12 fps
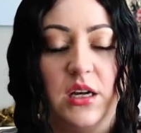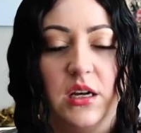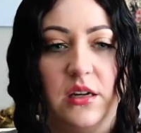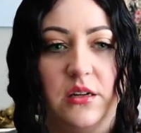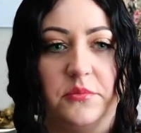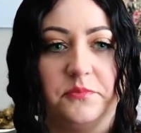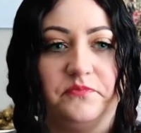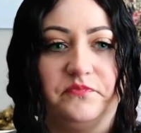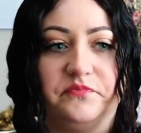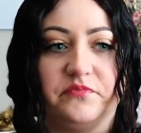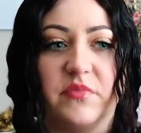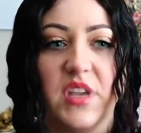
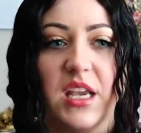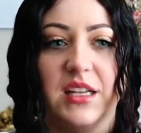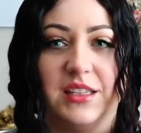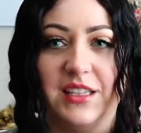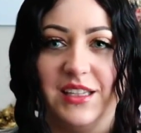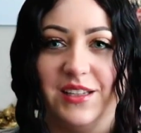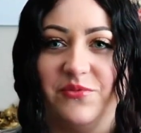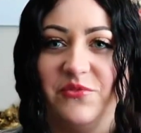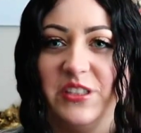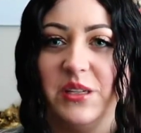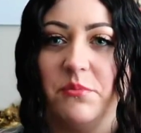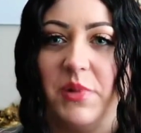the
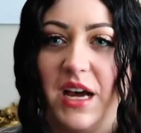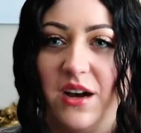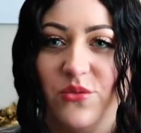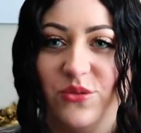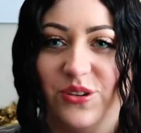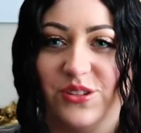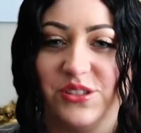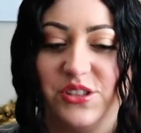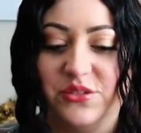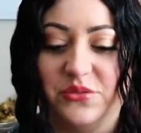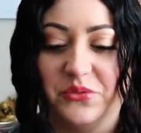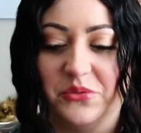infinite power
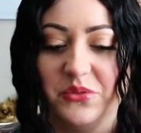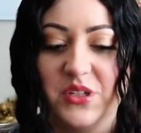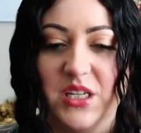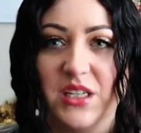to